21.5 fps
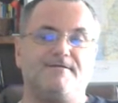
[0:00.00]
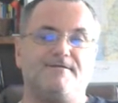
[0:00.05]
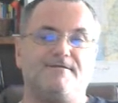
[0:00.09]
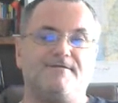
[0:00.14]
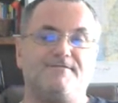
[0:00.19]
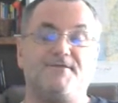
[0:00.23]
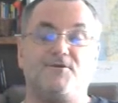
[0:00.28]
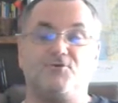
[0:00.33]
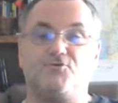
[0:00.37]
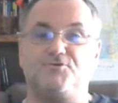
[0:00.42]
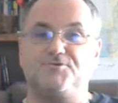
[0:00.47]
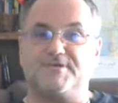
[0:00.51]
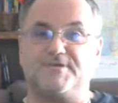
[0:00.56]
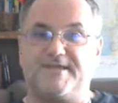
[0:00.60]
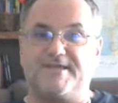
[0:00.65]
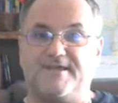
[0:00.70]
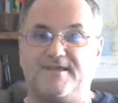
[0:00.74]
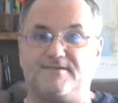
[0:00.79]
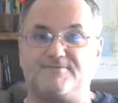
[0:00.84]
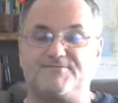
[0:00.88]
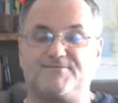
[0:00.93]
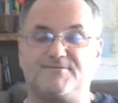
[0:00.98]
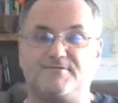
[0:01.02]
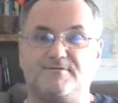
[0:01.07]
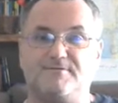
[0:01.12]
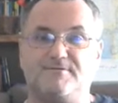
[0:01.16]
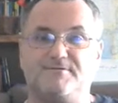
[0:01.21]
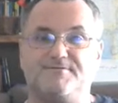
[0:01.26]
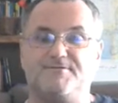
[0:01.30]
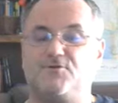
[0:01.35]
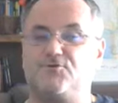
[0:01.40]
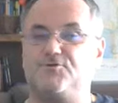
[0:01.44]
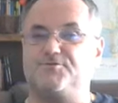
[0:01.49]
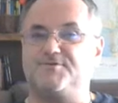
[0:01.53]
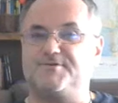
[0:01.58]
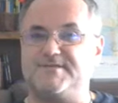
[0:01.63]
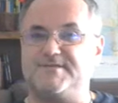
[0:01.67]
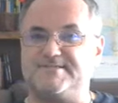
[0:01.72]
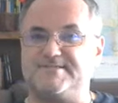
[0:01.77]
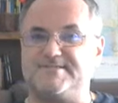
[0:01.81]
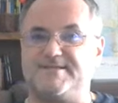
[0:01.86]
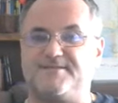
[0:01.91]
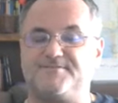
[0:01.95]
they're going to cancel, they're going to
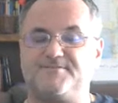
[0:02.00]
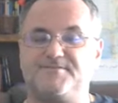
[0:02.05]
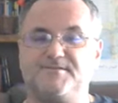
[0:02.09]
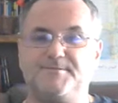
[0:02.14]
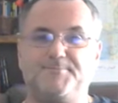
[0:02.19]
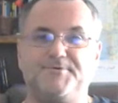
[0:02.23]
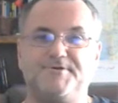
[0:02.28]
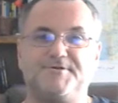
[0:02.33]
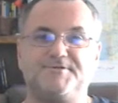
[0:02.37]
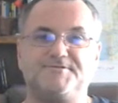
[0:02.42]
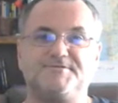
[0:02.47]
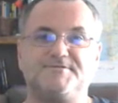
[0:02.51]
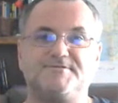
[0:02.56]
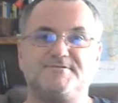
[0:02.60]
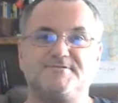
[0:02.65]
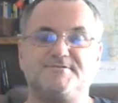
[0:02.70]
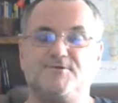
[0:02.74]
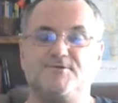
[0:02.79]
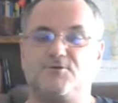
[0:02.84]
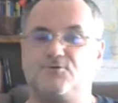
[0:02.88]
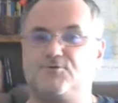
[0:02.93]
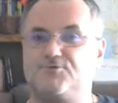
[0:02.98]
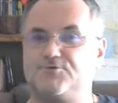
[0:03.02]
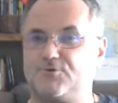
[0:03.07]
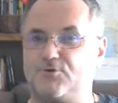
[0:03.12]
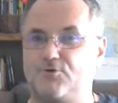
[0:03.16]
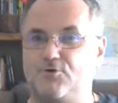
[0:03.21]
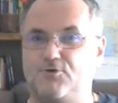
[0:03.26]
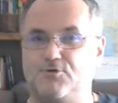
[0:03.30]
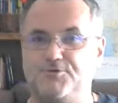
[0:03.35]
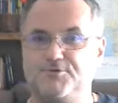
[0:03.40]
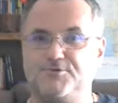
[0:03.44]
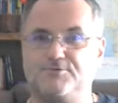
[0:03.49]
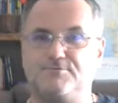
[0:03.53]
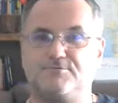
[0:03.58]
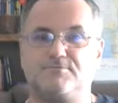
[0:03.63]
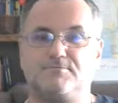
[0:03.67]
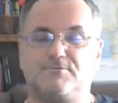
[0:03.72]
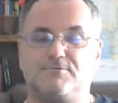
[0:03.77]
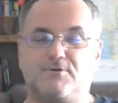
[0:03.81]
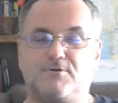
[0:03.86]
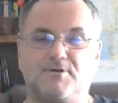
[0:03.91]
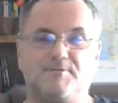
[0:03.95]
resent the purchase, they're going to call you
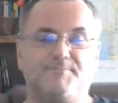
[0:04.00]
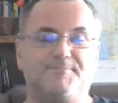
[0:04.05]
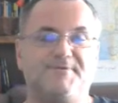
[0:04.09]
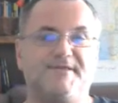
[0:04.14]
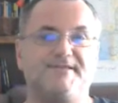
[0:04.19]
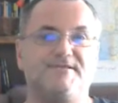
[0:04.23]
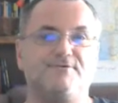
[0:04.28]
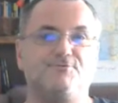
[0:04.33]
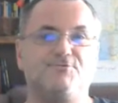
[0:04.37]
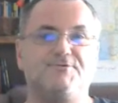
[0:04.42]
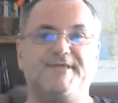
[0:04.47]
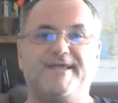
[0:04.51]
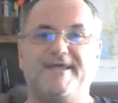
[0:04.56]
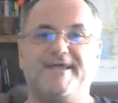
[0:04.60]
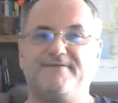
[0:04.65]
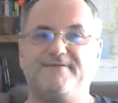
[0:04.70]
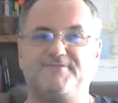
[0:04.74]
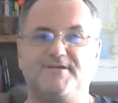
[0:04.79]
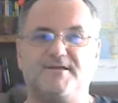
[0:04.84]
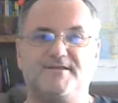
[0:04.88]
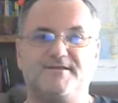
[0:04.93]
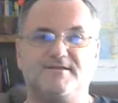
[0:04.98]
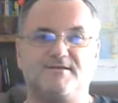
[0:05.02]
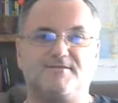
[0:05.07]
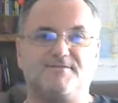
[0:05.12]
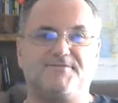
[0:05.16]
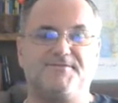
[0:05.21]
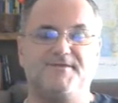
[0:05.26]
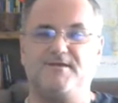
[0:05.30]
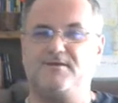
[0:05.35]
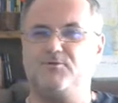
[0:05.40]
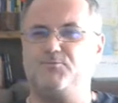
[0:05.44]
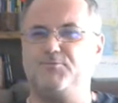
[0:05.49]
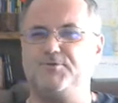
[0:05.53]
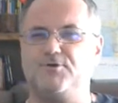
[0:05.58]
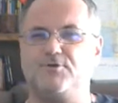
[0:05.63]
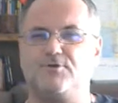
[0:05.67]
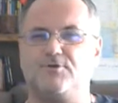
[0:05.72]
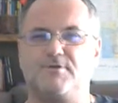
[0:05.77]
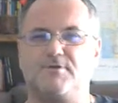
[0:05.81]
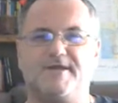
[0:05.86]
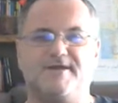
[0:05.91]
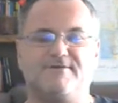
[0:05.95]
complaining with every little thing. We
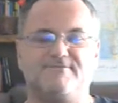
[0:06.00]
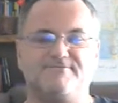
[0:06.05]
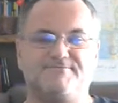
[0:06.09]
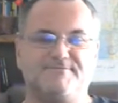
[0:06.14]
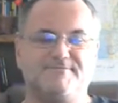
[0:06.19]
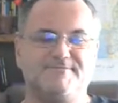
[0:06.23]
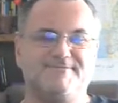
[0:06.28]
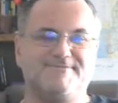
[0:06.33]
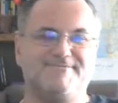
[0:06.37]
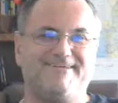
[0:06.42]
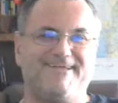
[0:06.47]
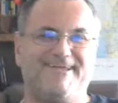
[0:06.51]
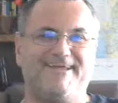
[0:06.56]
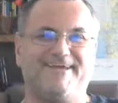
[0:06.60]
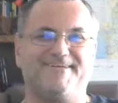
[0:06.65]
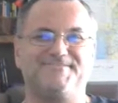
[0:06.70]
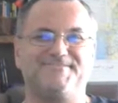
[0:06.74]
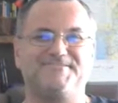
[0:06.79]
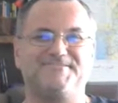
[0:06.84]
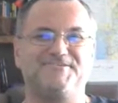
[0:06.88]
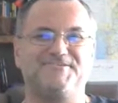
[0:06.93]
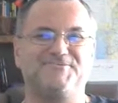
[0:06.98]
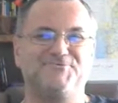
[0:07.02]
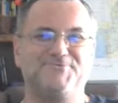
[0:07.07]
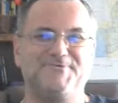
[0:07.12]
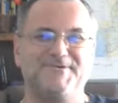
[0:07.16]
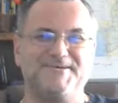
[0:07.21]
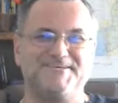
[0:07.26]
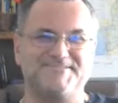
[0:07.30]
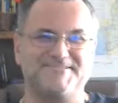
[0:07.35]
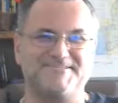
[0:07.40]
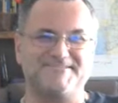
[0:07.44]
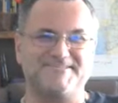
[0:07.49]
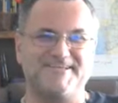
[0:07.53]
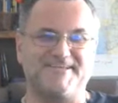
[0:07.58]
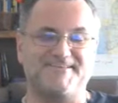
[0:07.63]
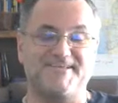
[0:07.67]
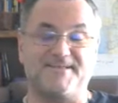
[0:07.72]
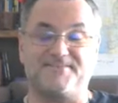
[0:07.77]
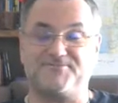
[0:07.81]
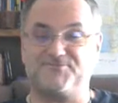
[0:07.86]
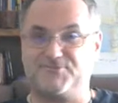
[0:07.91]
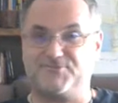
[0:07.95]
all have had situations like
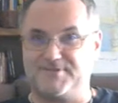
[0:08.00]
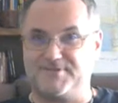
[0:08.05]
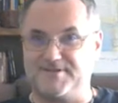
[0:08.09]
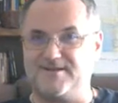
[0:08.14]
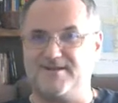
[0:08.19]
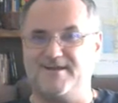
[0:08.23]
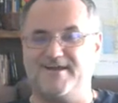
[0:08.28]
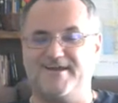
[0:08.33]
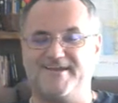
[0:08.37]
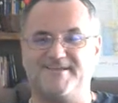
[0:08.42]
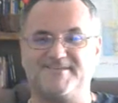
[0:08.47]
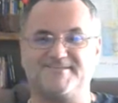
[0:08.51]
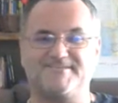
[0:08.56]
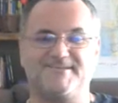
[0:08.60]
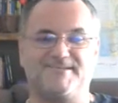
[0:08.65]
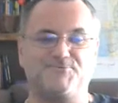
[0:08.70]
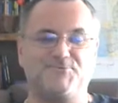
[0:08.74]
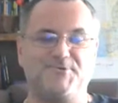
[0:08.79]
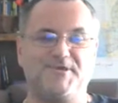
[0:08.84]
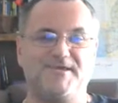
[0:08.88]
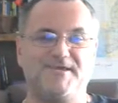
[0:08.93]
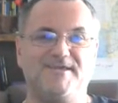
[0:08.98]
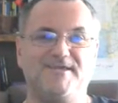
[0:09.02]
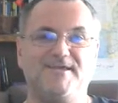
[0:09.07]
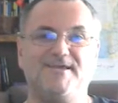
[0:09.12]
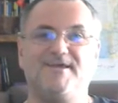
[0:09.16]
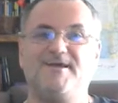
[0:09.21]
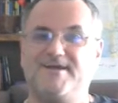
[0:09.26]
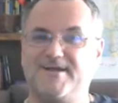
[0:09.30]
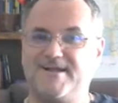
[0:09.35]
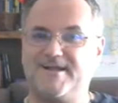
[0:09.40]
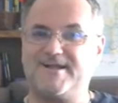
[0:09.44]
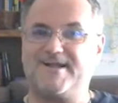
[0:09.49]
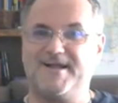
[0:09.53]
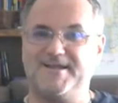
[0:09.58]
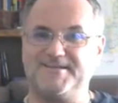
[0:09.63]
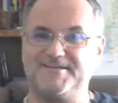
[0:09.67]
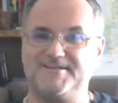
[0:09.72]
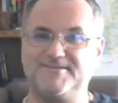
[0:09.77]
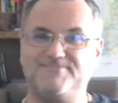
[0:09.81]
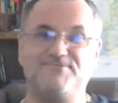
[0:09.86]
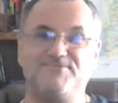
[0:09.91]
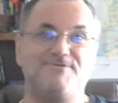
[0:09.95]
that, clients that we
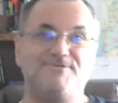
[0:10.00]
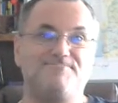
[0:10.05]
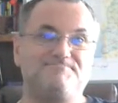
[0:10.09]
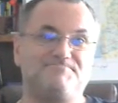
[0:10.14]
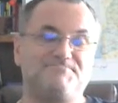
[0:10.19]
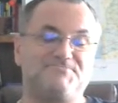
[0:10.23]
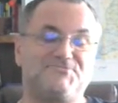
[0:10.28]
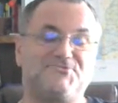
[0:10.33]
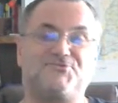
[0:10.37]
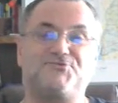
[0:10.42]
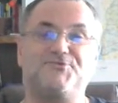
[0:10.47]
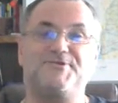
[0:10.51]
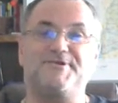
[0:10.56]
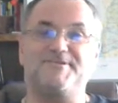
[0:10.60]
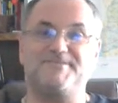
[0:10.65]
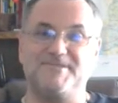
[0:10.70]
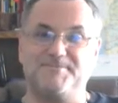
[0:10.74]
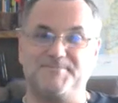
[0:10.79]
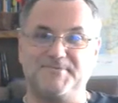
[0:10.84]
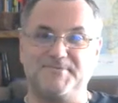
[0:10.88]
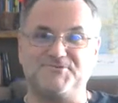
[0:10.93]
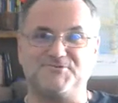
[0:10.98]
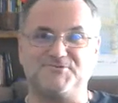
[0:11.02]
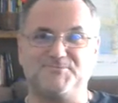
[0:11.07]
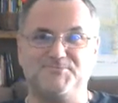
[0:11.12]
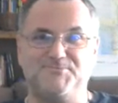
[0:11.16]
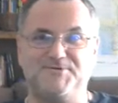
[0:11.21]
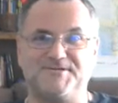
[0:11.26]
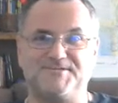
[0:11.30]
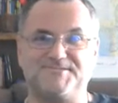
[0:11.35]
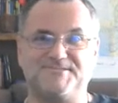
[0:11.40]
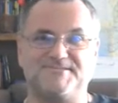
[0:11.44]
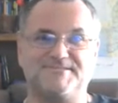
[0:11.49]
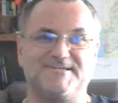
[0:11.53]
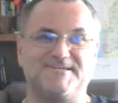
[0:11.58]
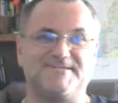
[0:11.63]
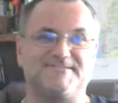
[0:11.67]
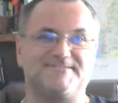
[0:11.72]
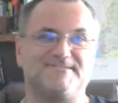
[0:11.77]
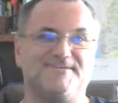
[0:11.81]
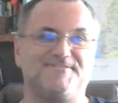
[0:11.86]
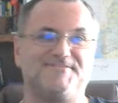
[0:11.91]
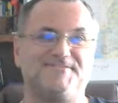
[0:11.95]
kind of trick them into purchasing
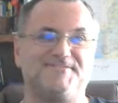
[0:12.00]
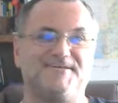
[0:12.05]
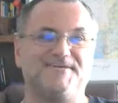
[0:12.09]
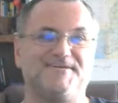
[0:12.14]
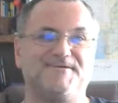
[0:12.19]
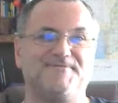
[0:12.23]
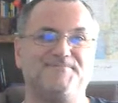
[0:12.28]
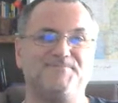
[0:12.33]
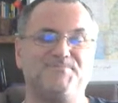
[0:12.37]
something.